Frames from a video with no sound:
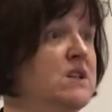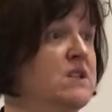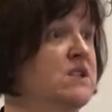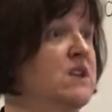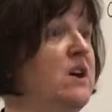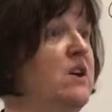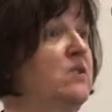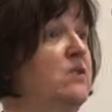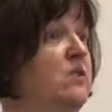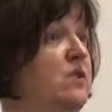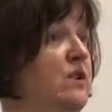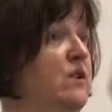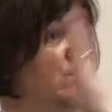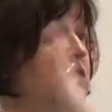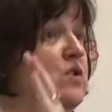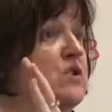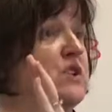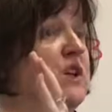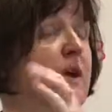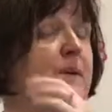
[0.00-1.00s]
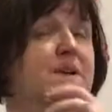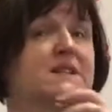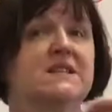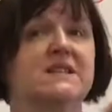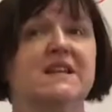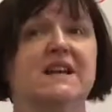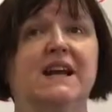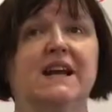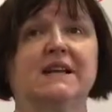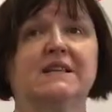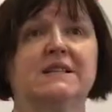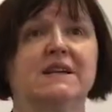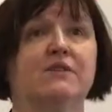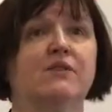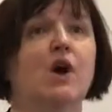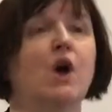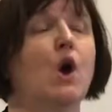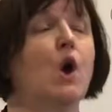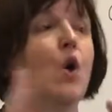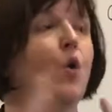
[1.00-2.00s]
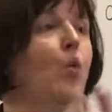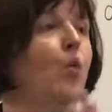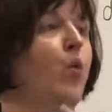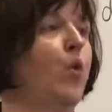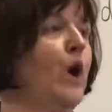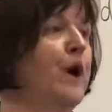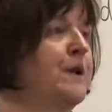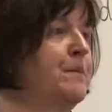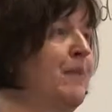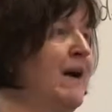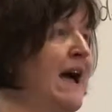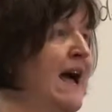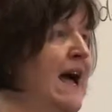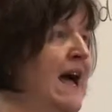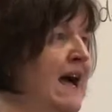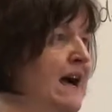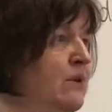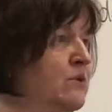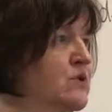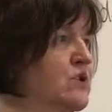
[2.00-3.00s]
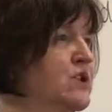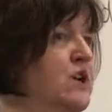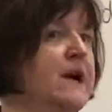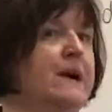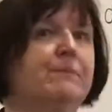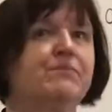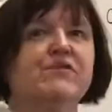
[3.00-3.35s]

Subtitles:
So you've got to go into the negative. What about,